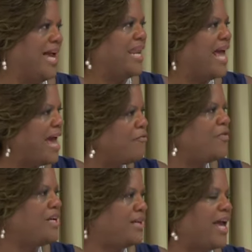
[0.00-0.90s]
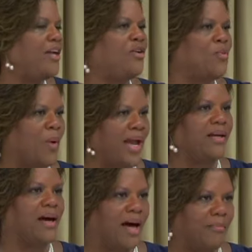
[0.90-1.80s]
And every day you
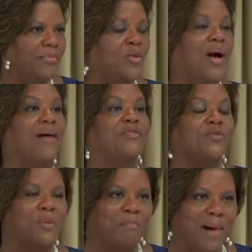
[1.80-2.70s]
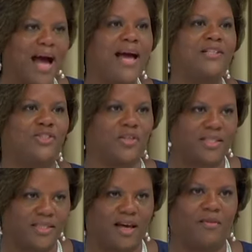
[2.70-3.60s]
wake up, you have to remind
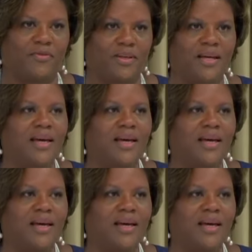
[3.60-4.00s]
yourself